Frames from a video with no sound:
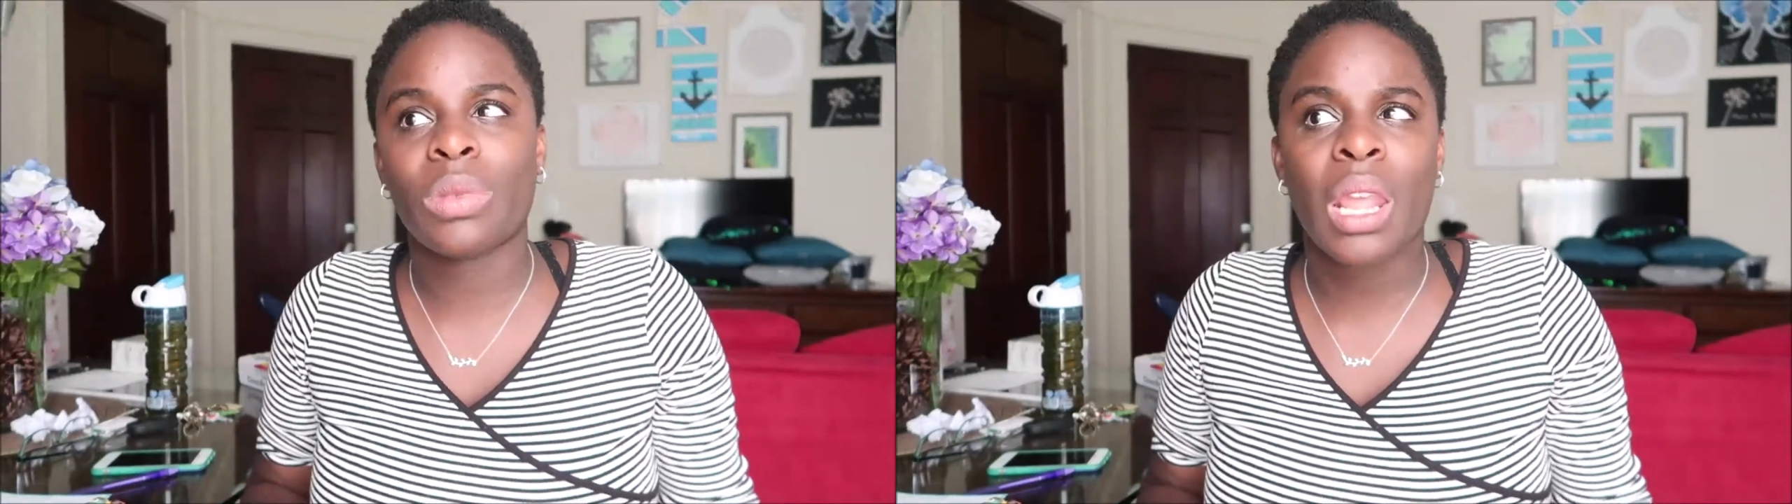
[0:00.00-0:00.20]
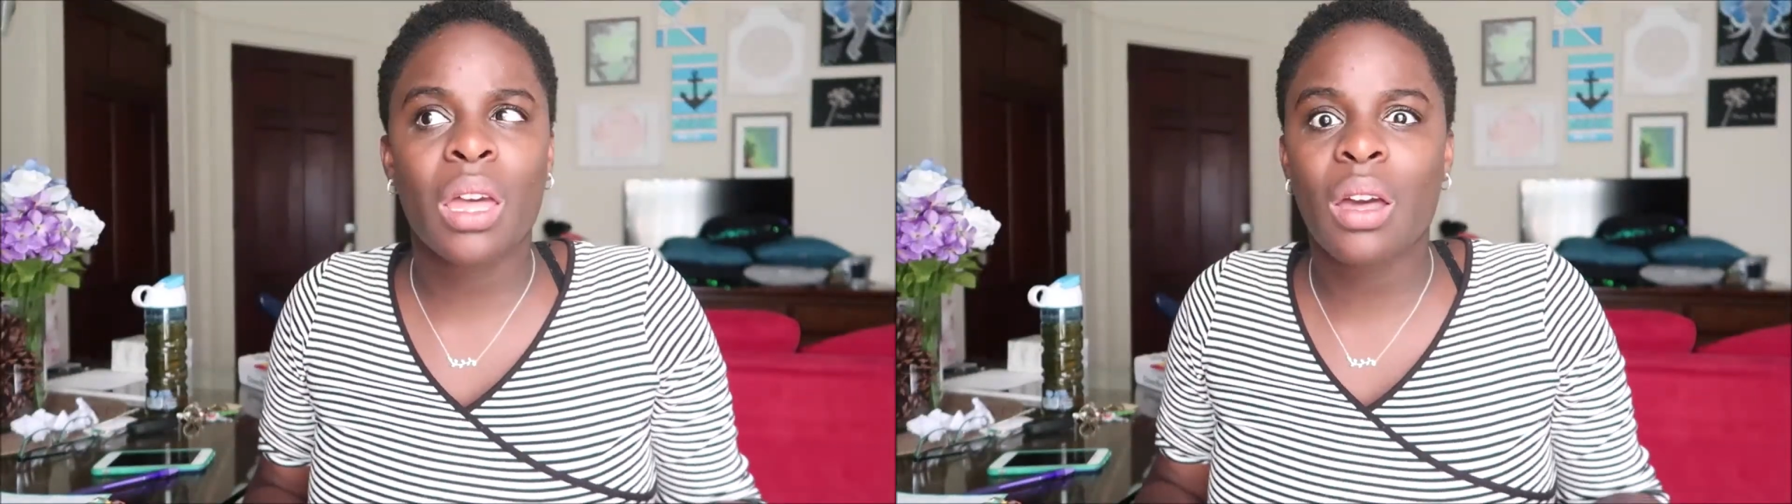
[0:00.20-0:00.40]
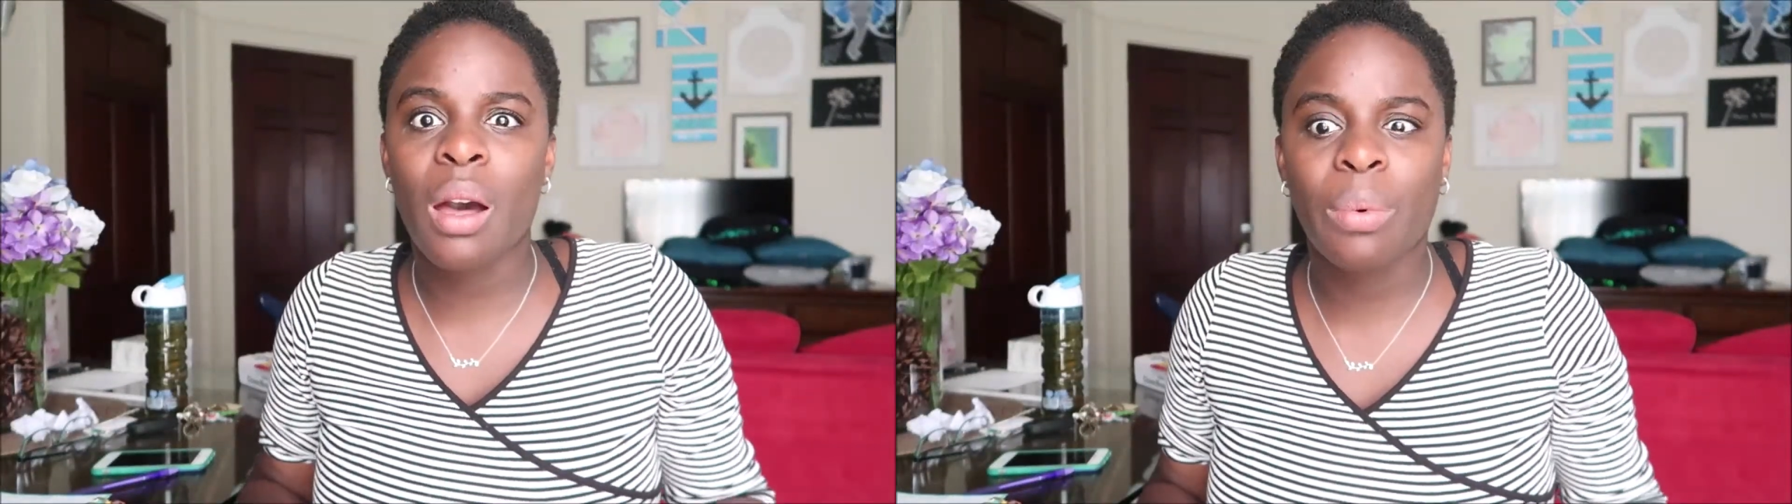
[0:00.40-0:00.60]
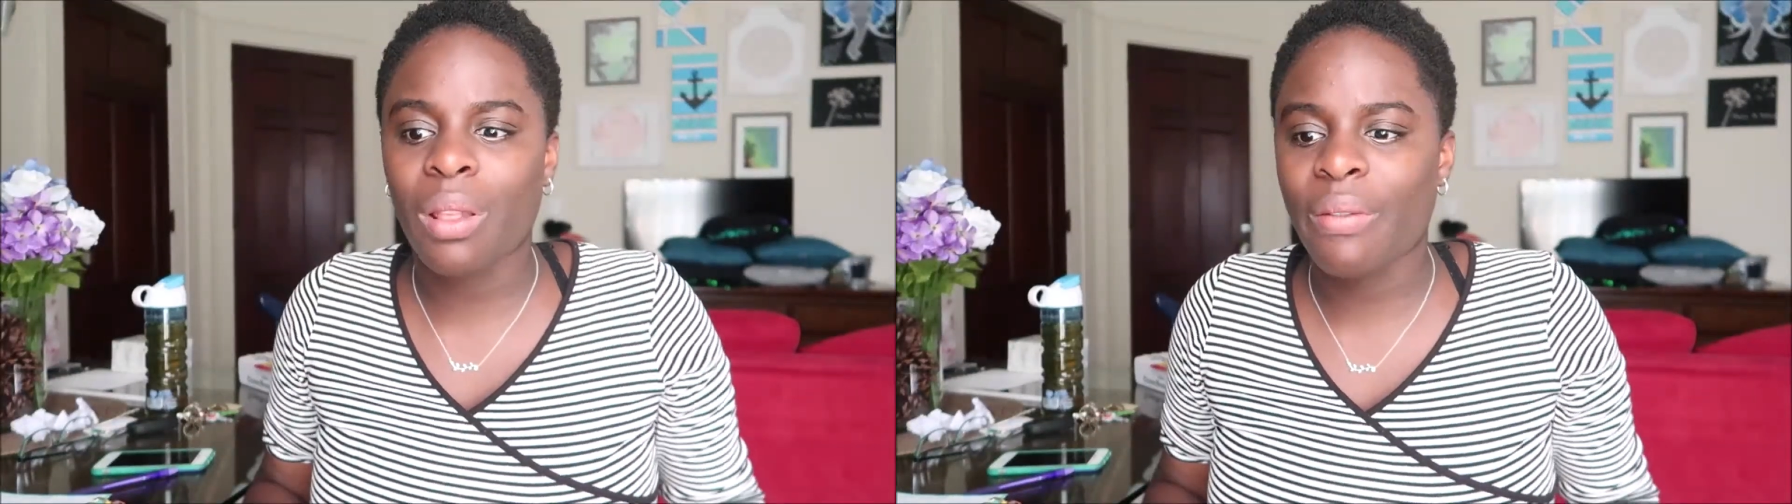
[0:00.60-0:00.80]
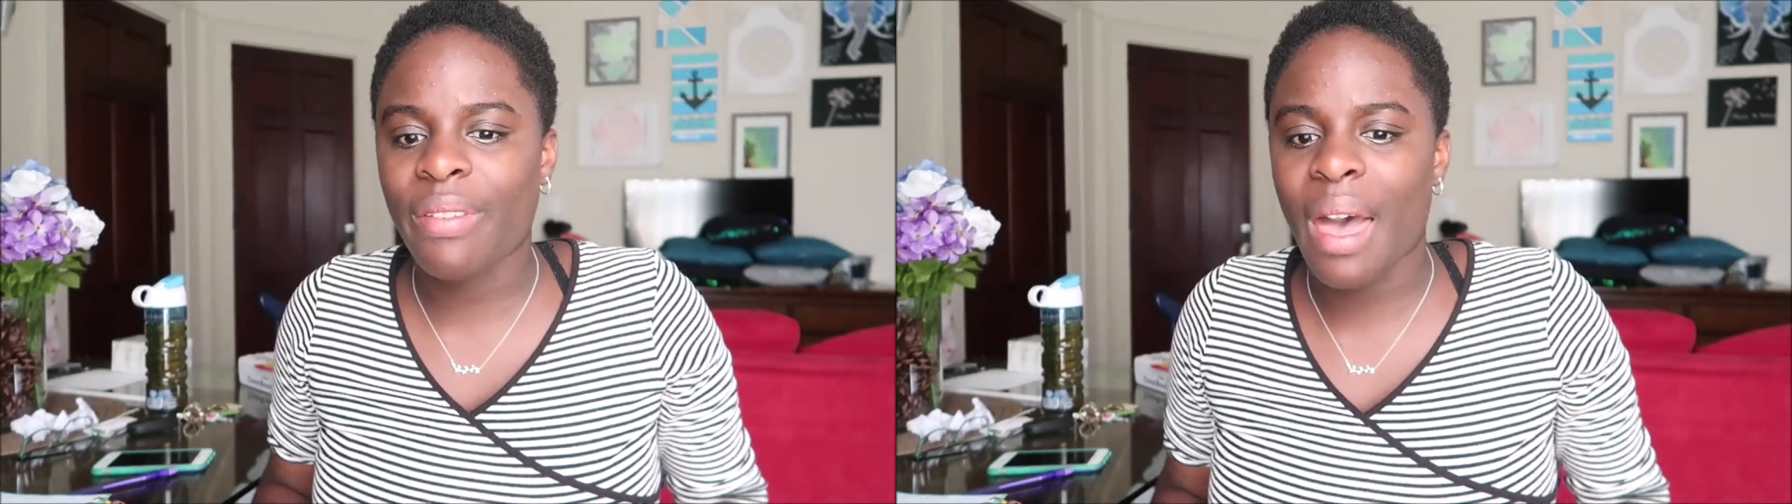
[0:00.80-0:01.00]
like a
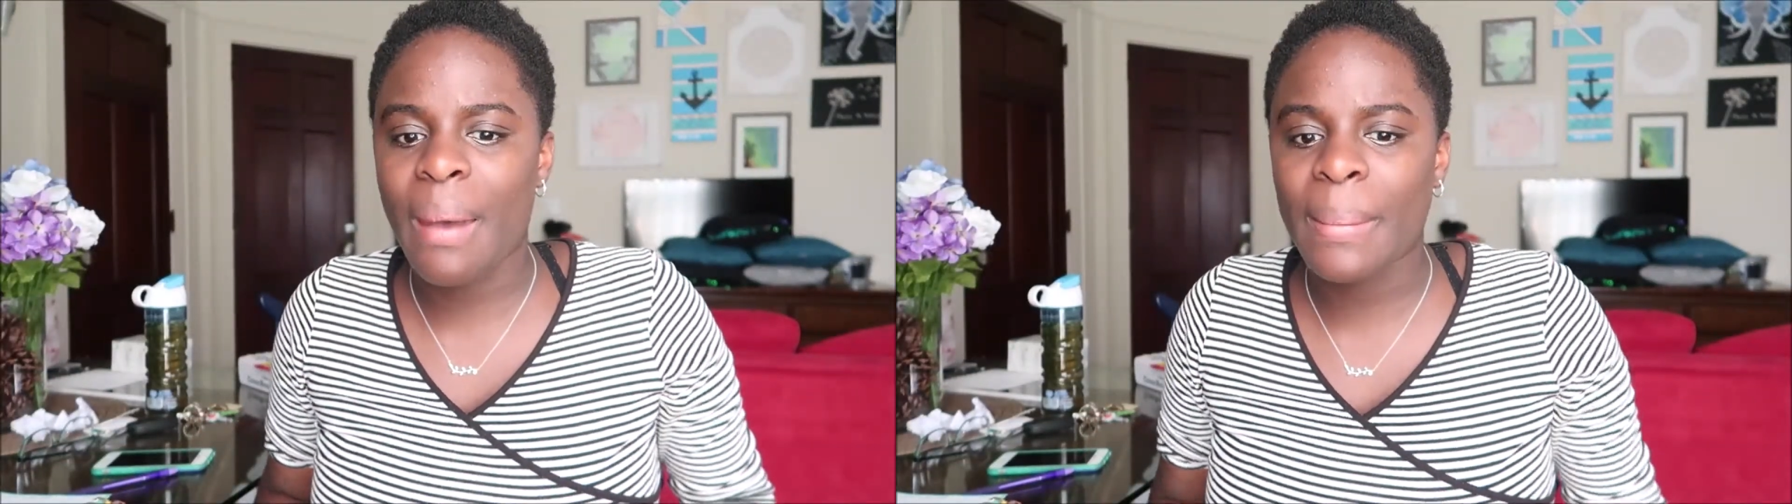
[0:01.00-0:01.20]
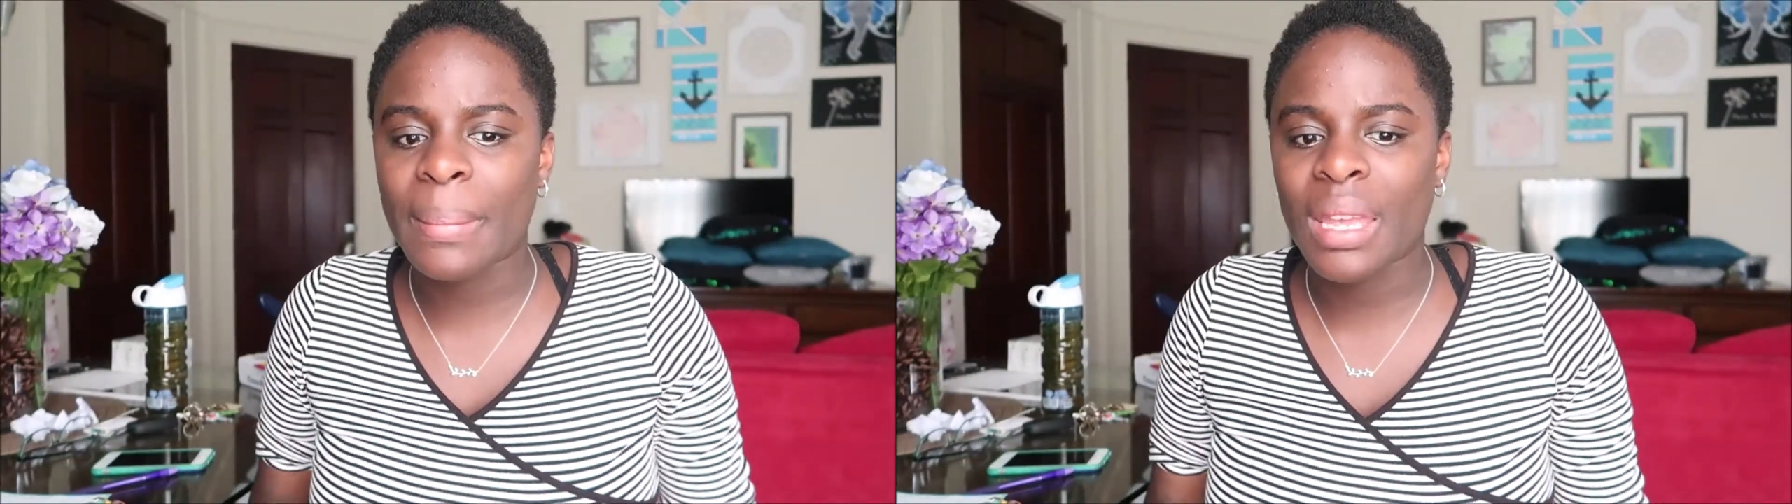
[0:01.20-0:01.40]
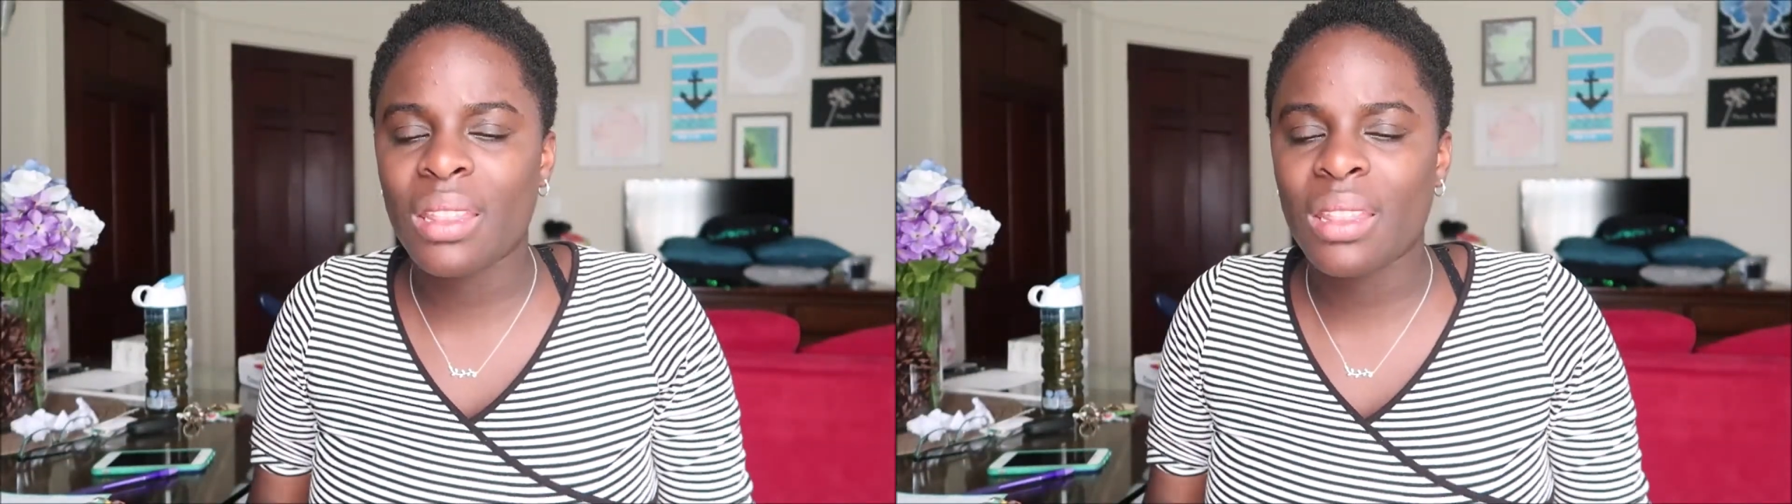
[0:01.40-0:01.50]
couple of them,